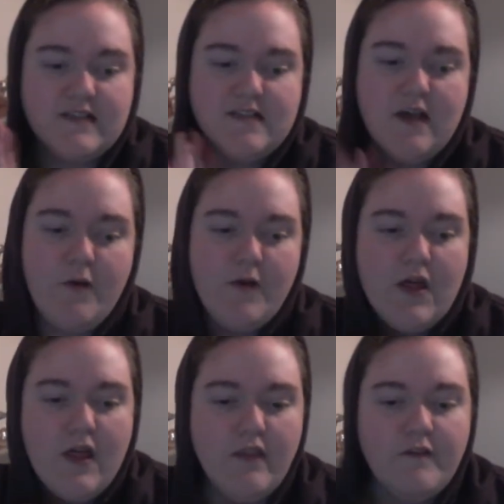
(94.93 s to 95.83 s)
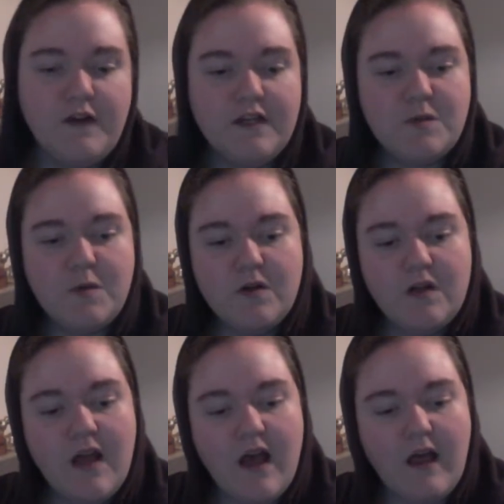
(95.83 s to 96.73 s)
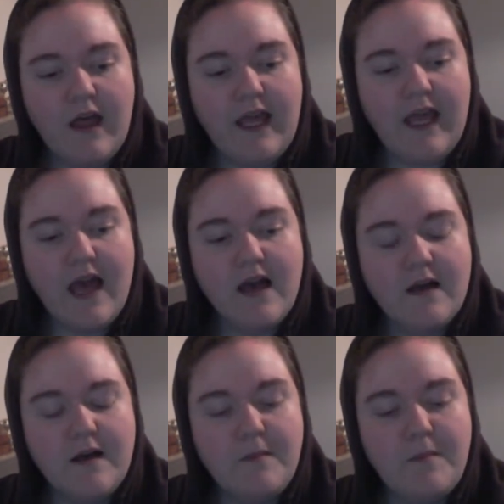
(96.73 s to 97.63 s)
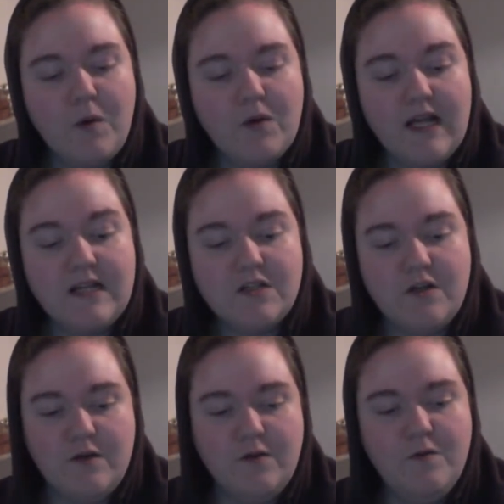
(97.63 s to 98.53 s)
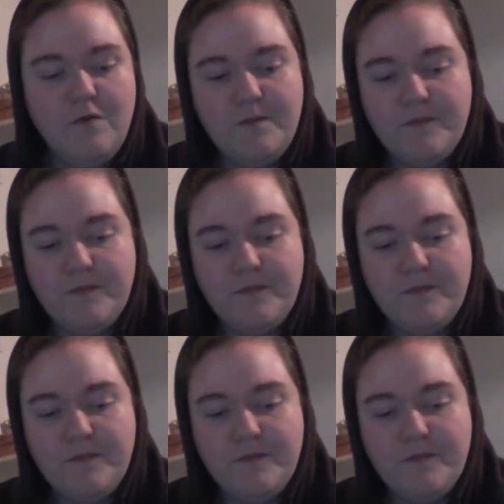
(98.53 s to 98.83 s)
So the first one I would like to show you